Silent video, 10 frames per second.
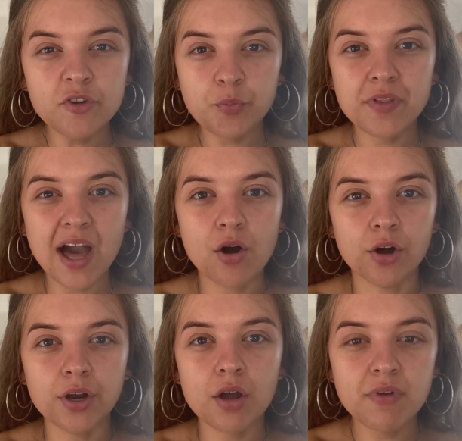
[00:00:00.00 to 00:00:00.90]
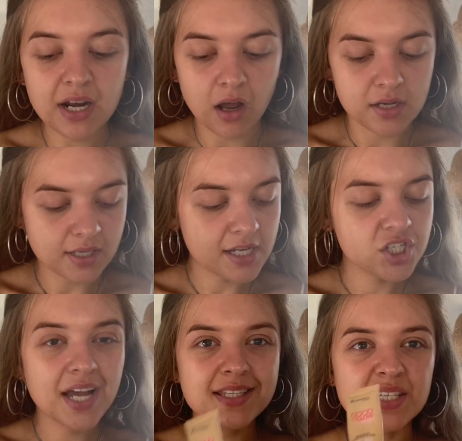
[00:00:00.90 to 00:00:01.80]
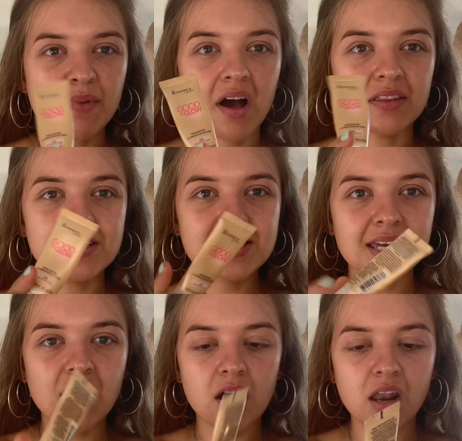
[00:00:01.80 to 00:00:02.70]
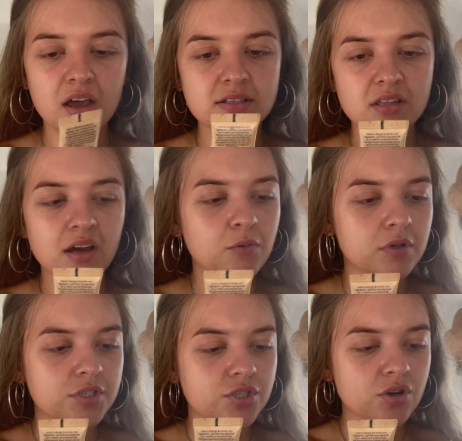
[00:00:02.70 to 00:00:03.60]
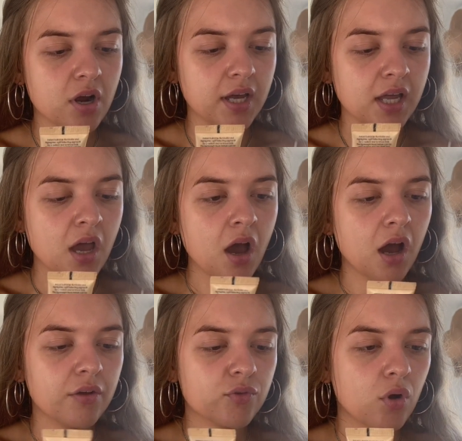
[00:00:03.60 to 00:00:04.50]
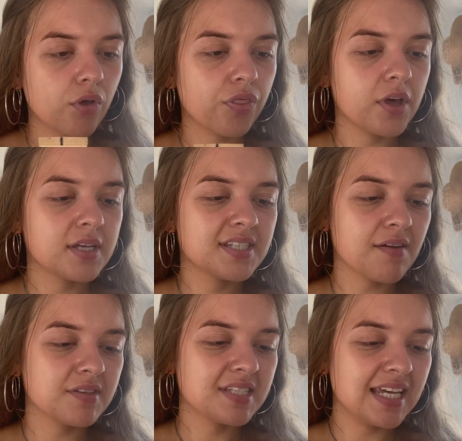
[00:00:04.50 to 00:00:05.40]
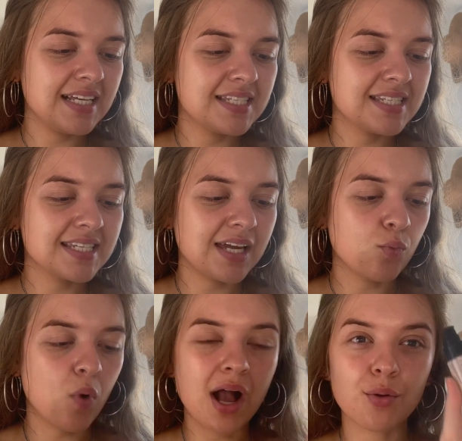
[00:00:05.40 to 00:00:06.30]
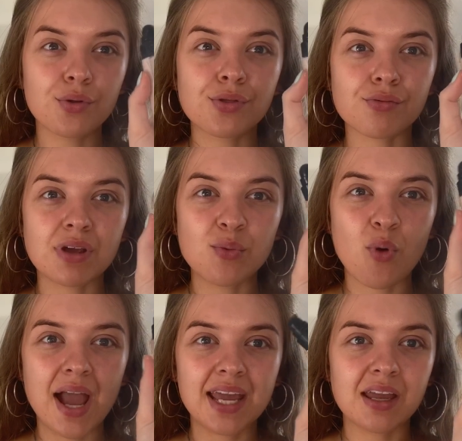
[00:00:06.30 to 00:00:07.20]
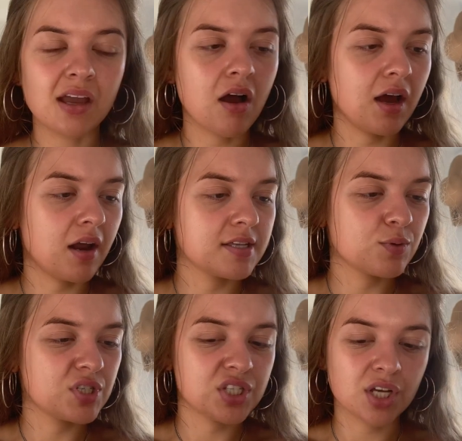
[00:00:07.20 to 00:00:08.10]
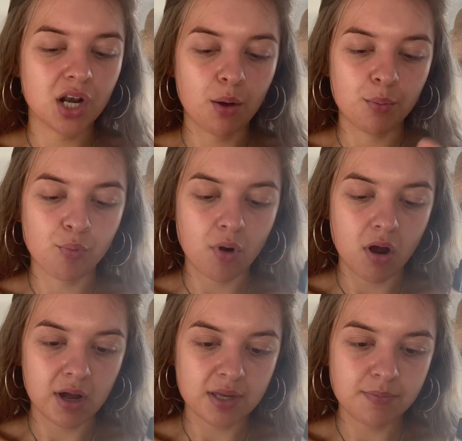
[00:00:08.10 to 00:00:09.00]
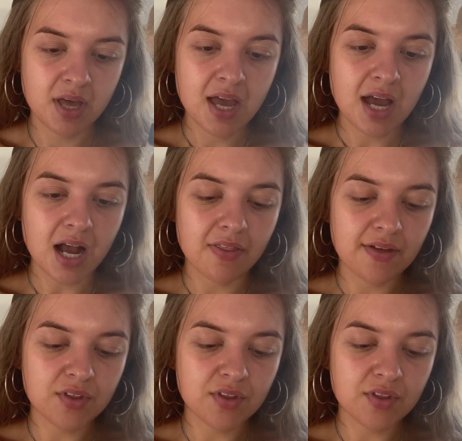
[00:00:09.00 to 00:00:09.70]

I put that on, I realised I actually had some other skin highlighters that I wanted to try. I've got the 17 Skin Wow 3-way highlighter, which is the Glow and Prime, and then the